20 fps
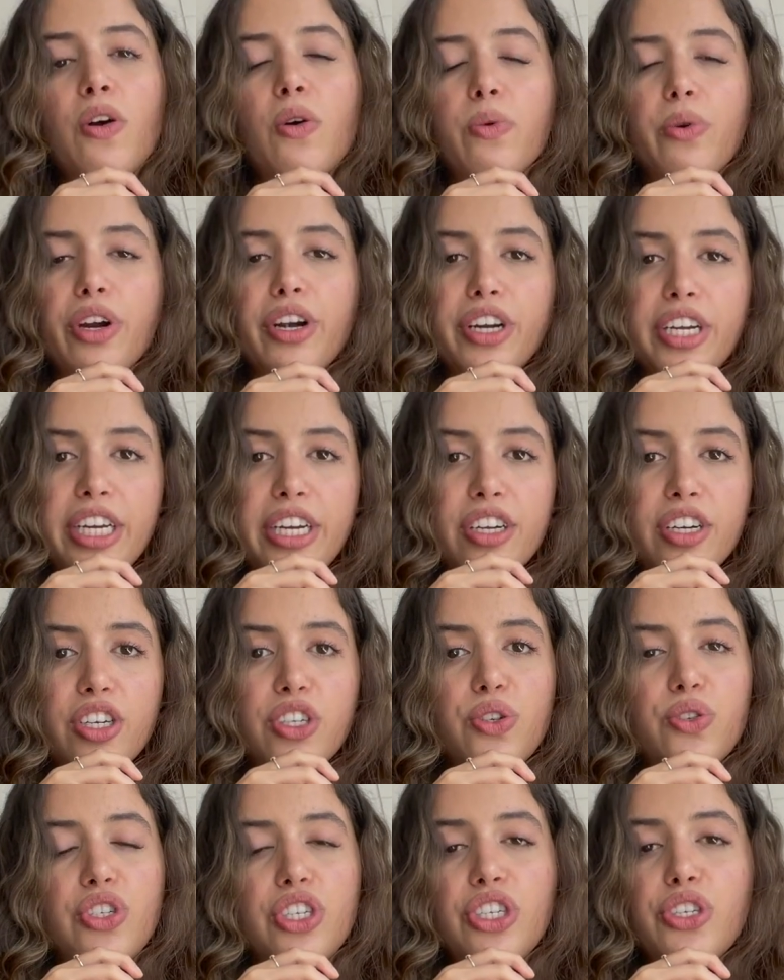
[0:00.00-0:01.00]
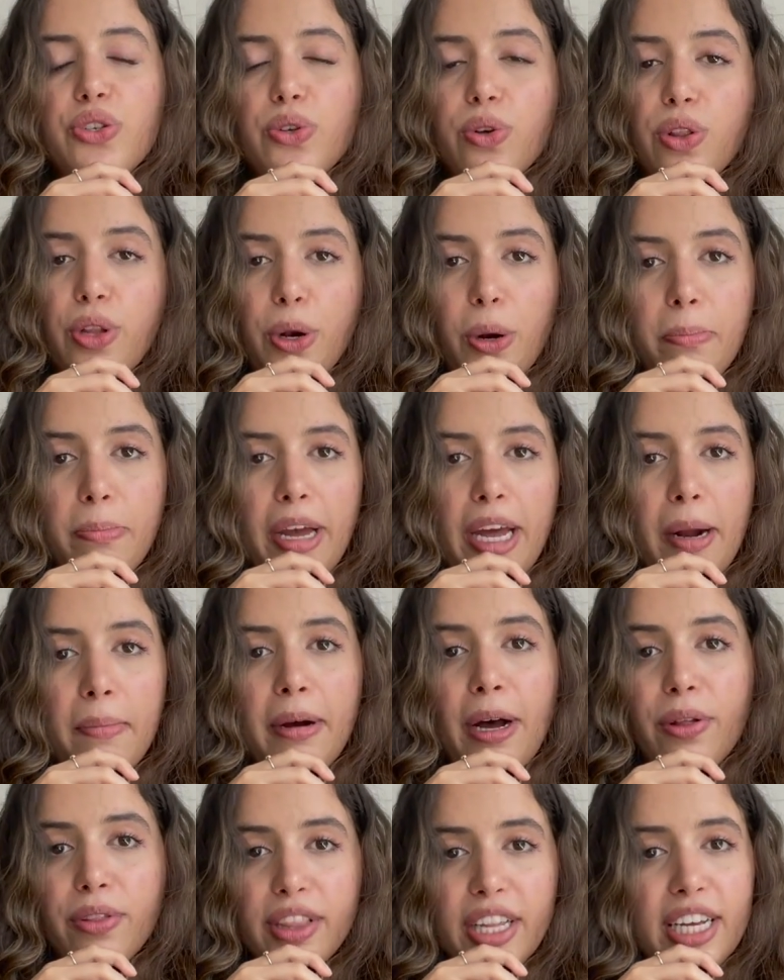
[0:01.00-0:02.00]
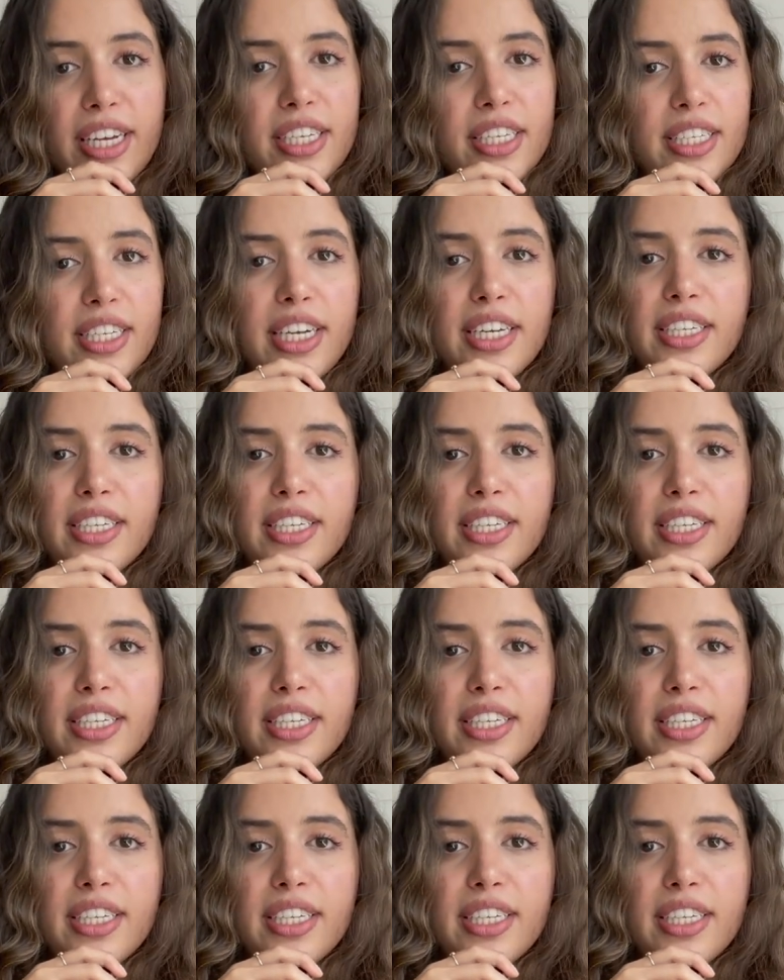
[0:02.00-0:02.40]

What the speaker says: we're here to teach you a little bit about this,